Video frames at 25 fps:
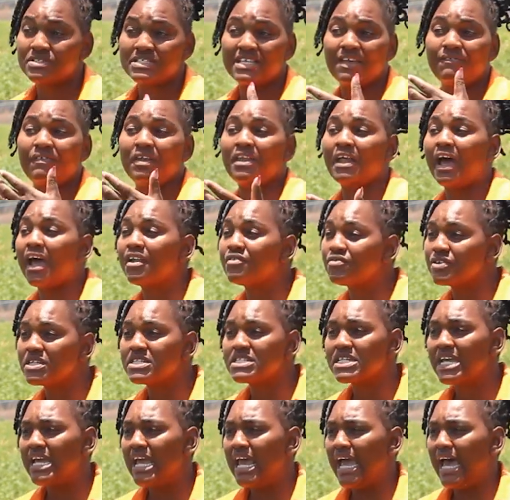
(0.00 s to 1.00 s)
700
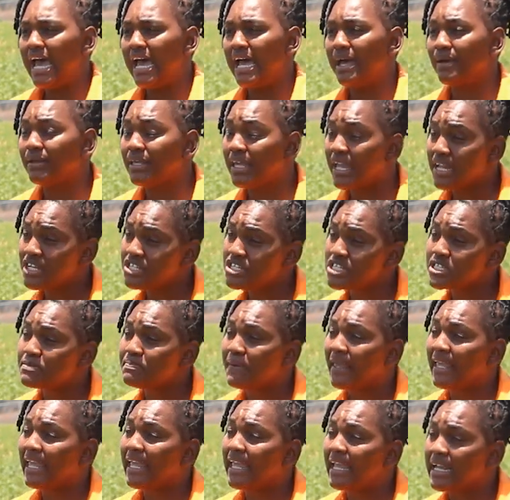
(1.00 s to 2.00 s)
kgs
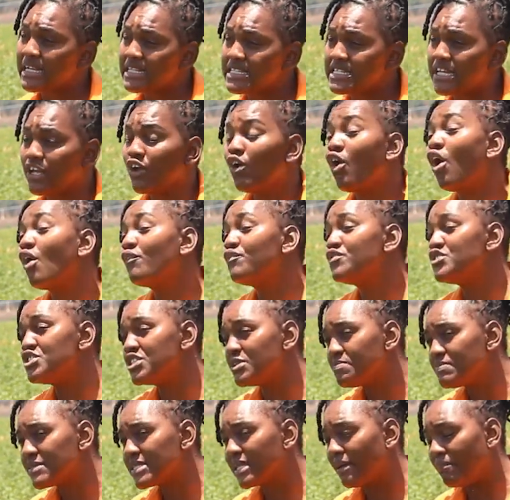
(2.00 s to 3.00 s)
per hectare of
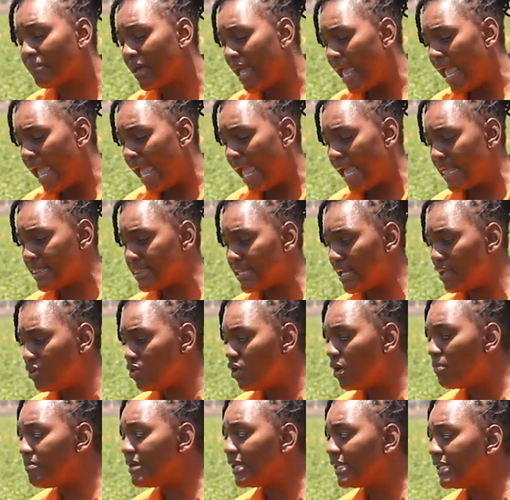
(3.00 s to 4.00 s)
gypsum. And then
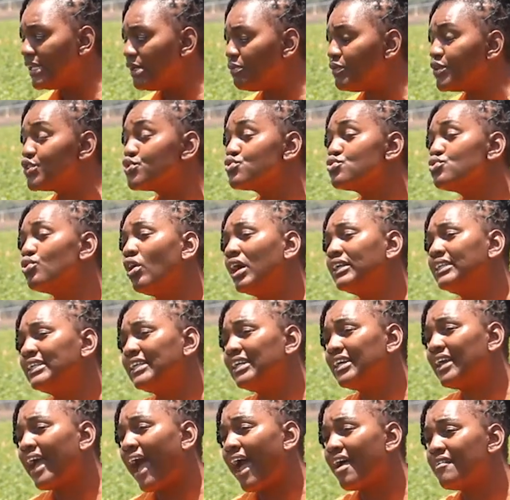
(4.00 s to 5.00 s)
normally we do not
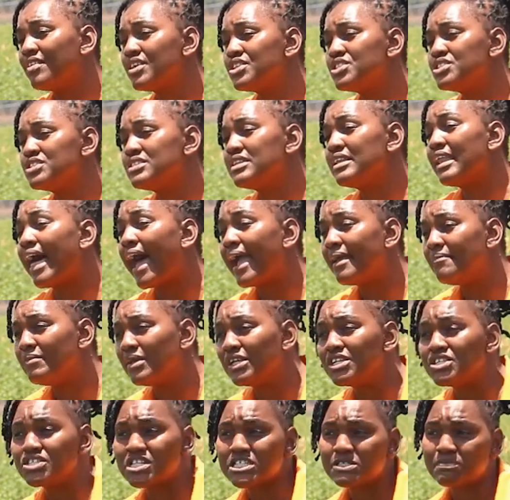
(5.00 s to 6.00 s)
encourage
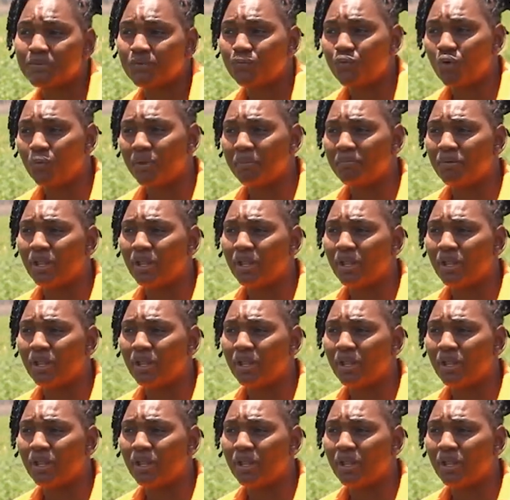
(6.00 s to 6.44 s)
liming just before we